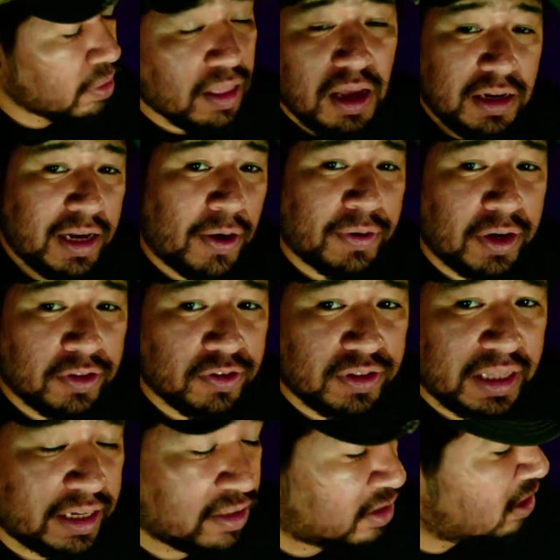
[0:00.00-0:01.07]
Now, another
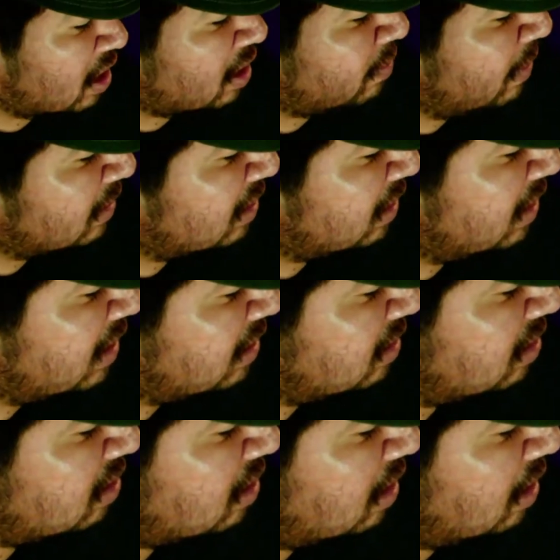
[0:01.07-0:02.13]
thing, talking about the
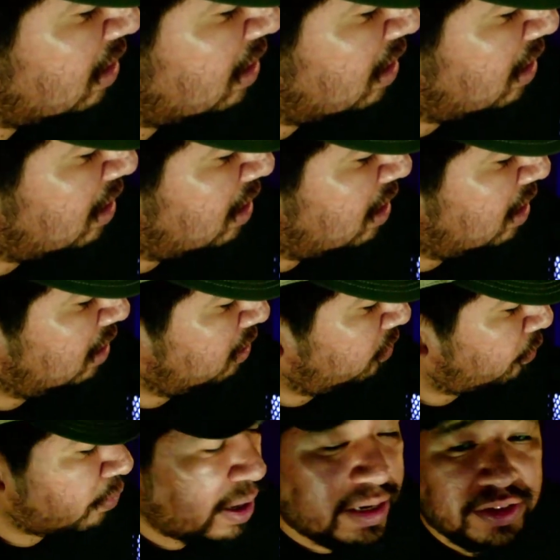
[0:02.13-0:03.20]
keys,
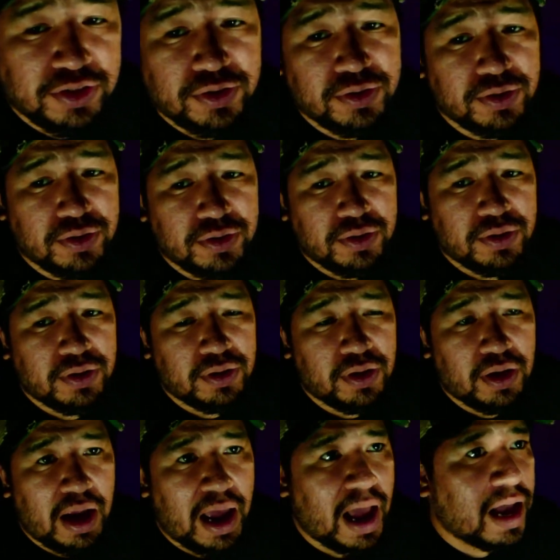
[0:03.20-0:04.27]
Razer
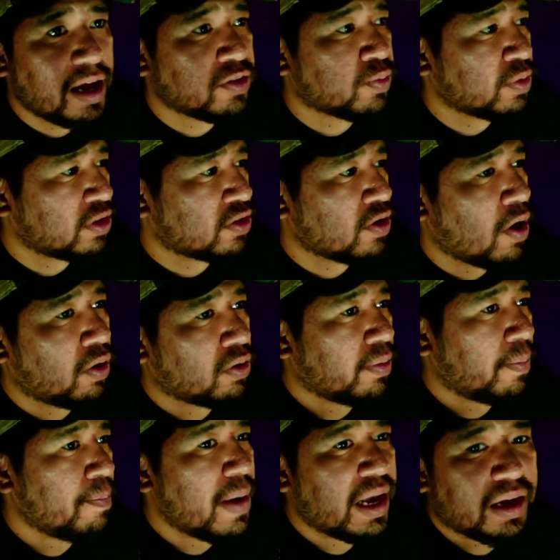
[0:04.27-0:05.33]
has what's called
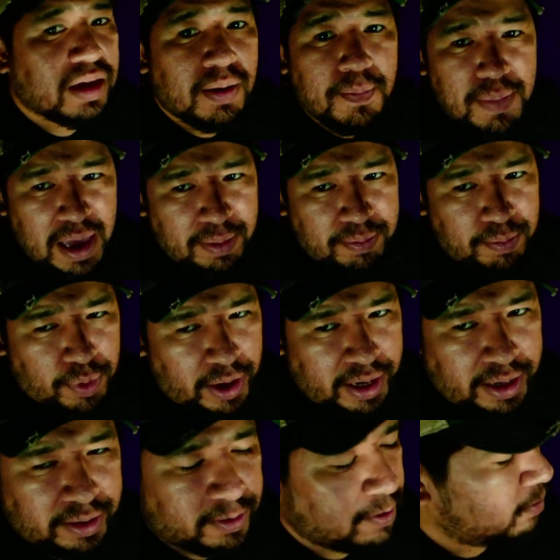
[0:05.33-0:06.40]
mecha
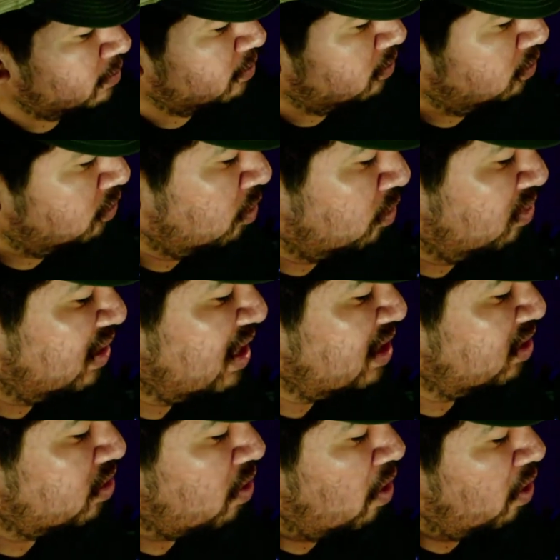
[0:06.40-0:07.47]
membrane. So
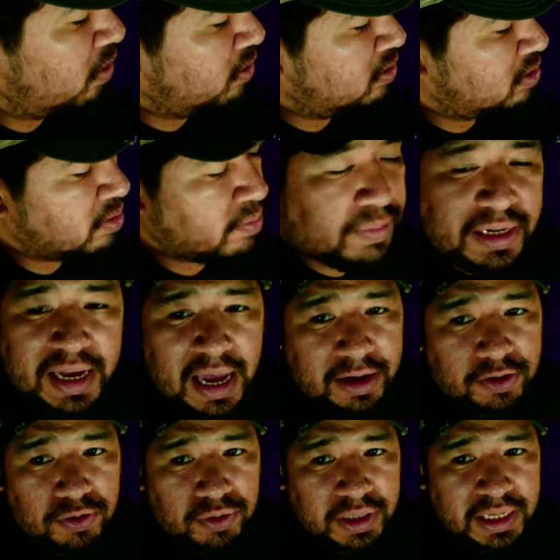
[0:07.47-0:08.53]
these aren't
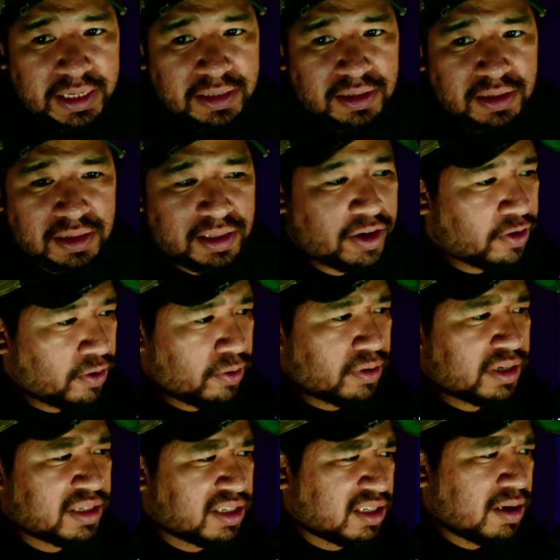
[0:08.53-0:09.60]
mechanical keys. They're
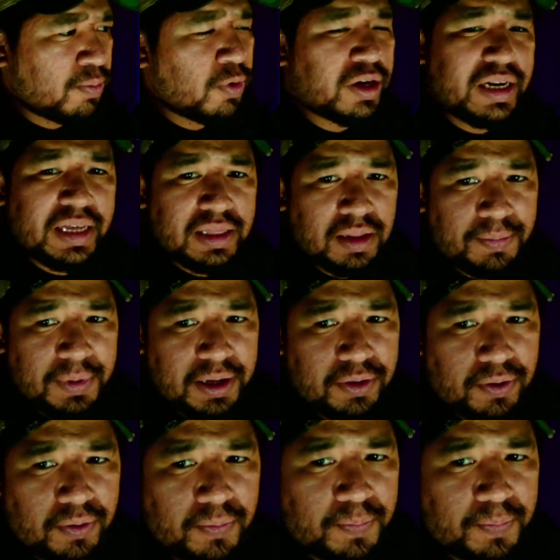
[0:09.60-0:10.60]
somewhat in the middle.